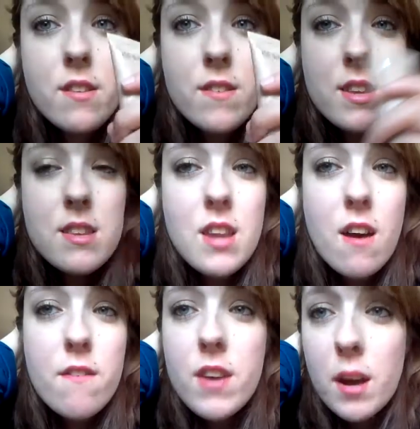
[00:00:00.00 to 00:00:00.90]
of this
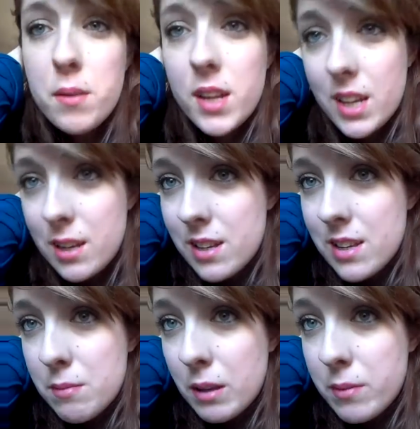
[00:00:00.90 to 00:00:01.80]
stuff, I mean, it
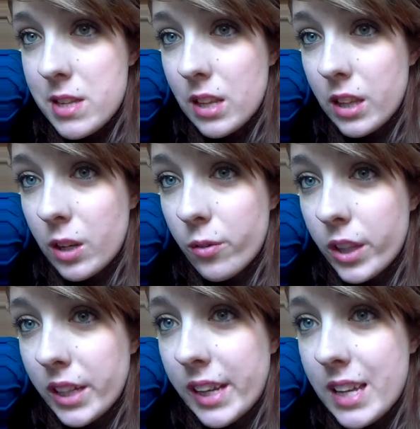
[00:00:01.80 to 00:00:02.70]
does make my skin look
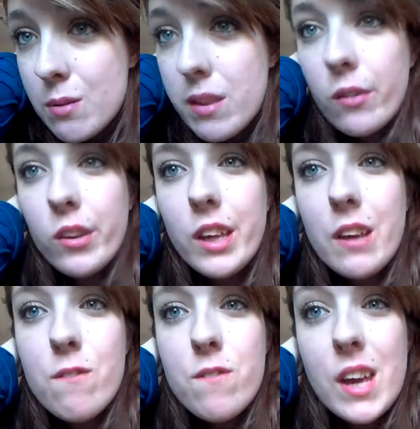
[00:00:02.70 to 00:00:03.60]
really nice without
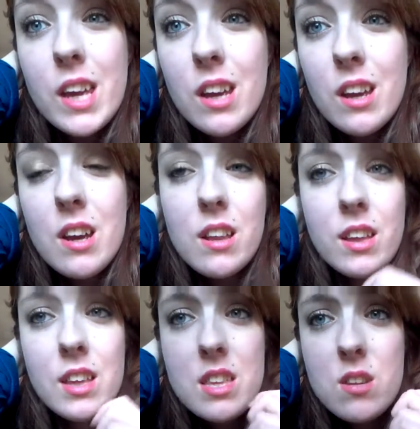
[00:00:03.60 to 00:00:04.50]
looking fake.
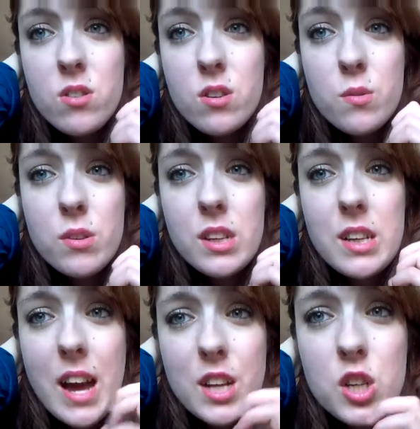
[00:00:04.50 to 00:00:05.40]
Like, it still looks really
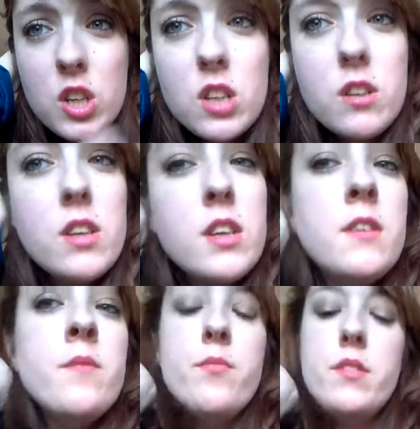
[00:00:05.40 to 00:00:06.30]
natural.
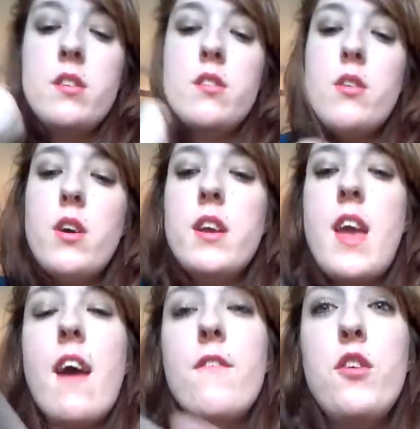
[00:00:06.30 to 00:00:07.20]
So
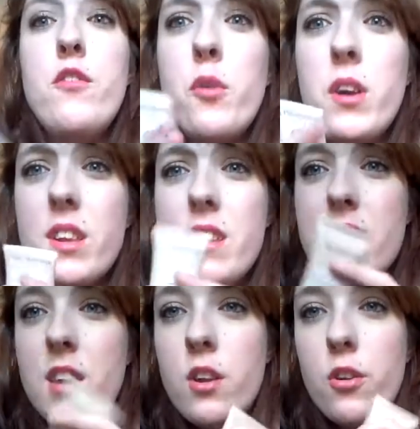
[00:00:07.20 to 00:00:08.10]
yeah, if you have oily
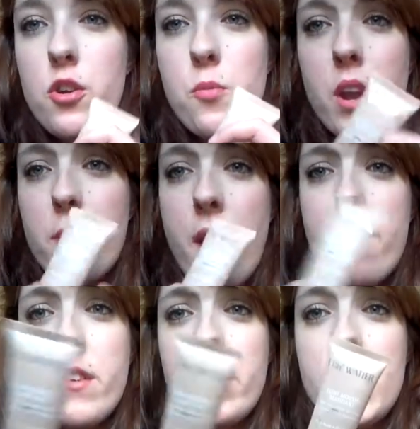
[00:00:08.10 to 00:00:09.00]
skin or you want a
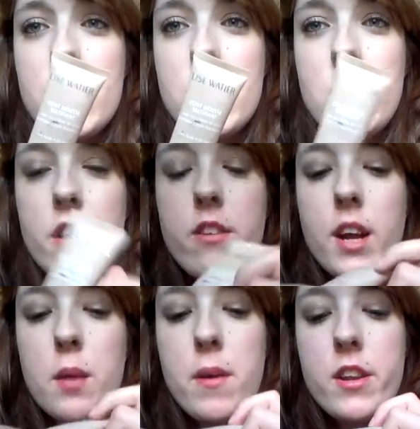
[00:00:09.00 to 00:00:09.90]
matte foundation, I'd
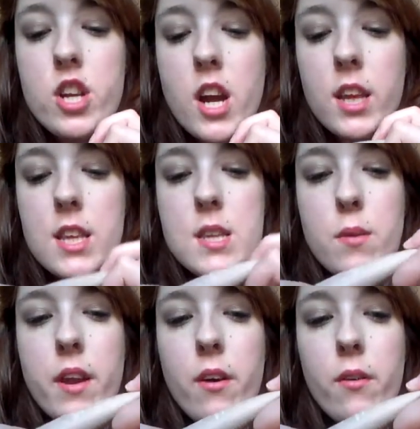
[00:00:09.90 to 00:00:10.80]
recommend trying this
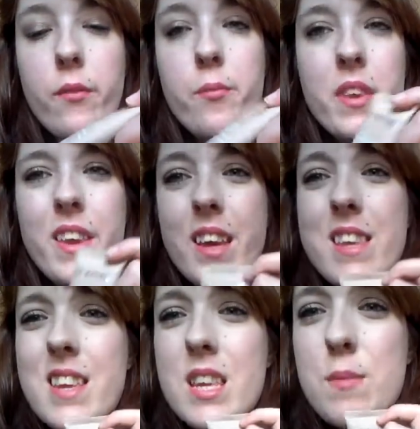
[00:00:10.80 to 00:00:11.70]
one out. Like I
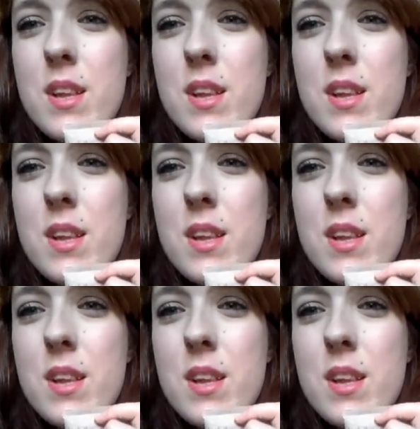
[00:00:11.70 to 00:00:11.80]
said, it's by